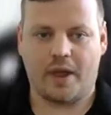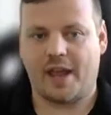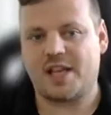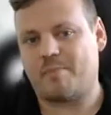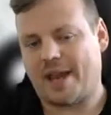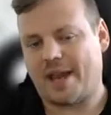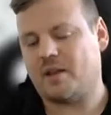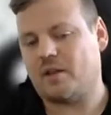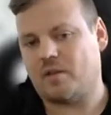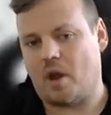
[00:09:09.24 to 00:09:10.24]

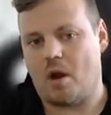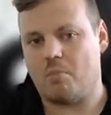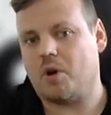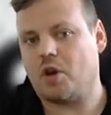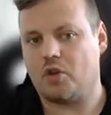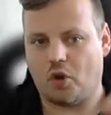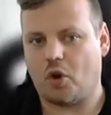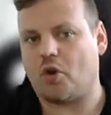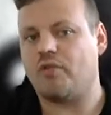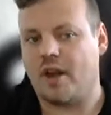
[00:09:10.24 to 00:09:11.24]
expected
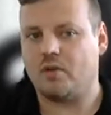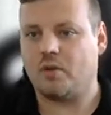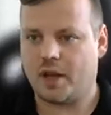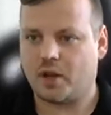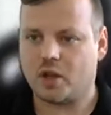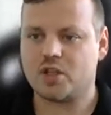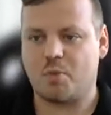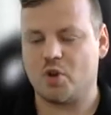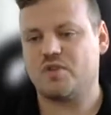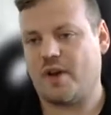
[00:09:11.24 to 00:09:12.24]
return value, the
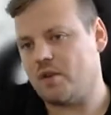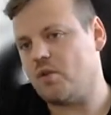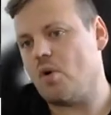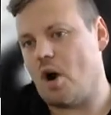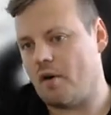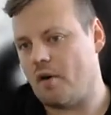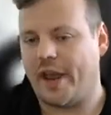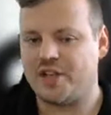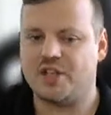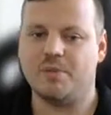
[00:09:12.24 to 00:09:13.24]
response value of your
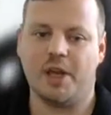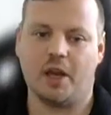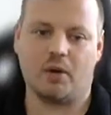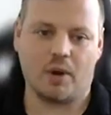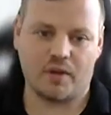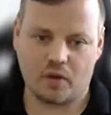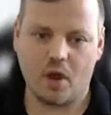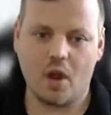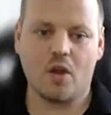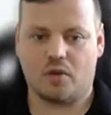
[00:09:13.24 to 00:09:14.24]
HTTP request.
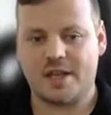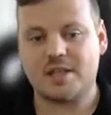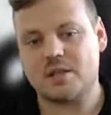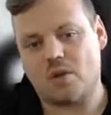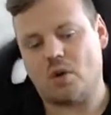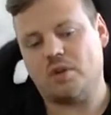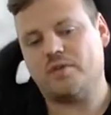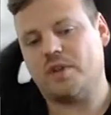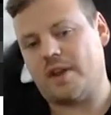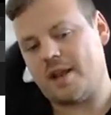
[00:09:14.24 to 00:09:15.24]
So this is all
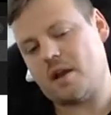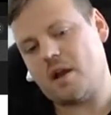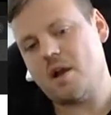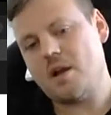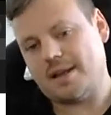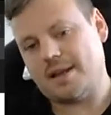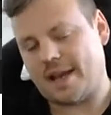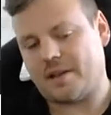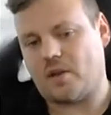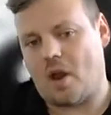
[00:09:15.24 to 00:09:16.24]
of the data
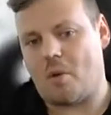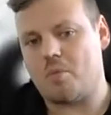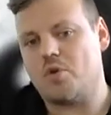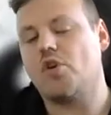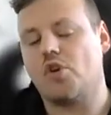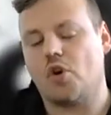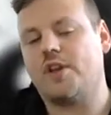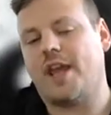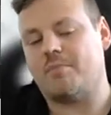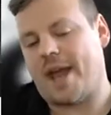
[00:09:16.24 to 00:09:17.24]
that you
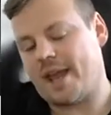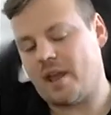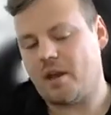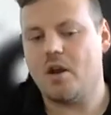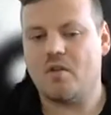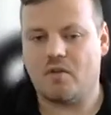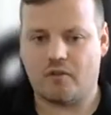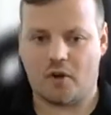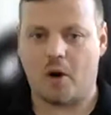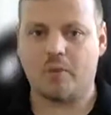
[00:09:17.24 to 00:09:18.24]
could get back
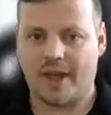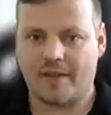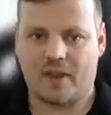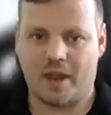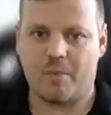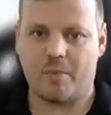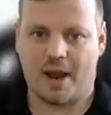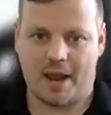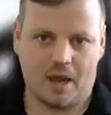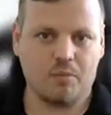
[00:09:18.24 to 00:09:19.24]
from that API